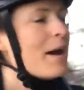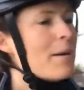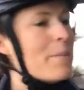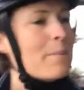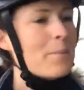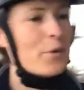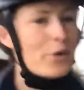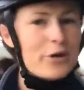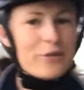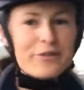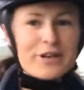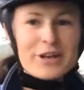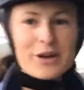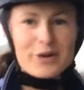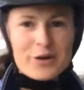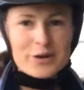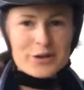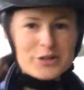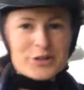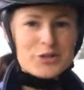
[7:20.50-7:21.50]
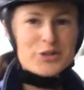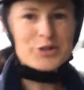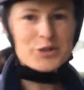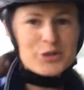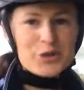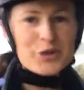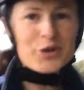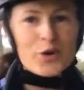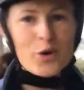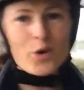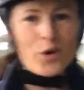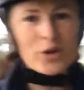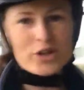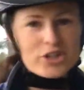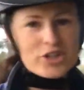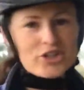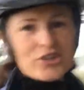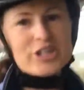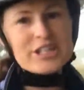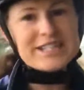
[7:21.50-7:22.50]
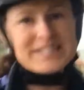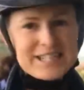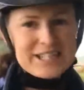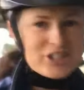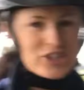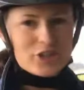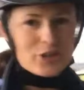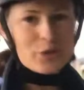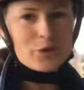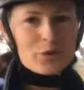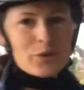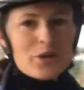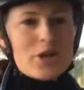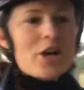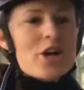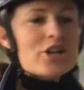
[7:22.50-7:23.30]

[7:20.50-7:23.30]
Moving on to auditory digital.